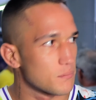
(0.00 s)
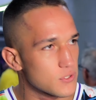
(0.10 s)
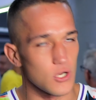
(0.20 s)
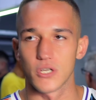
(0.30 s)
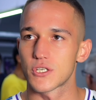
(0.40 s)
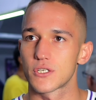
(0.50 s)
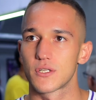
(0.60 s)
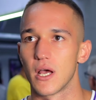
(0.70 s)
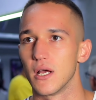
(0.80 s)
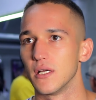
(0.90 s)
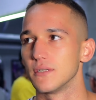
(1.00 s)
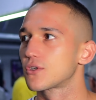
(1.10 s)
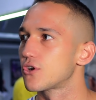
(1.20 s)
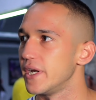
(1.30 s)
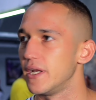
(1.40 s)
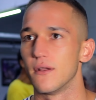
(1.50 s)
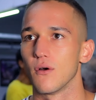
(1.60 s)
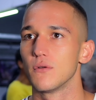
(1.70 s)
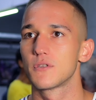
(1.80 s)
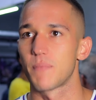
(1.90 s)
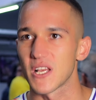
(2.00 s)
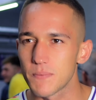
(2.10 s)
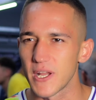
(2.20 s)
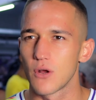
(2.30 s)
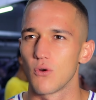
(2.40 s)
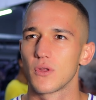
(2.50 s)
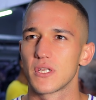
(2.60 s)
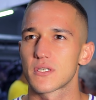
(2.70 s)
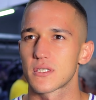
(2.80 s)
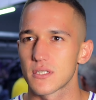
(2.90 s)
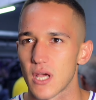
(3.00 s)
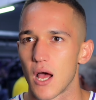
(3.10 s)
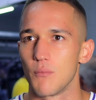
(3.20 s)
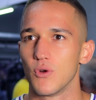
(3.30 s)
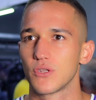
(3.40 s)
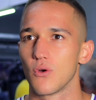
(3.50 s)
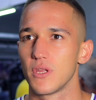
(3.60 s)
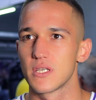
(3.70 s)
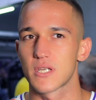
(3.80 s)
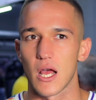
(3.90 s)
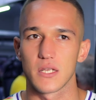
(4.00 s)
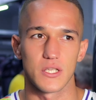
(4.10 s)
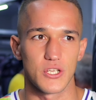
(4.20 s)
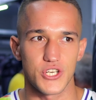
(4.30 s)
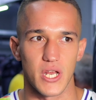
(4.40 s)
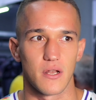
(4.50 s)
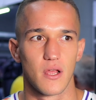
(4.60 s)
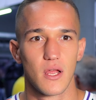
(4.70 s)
Josh, Creed, by spending all this time with all these guys in the shed,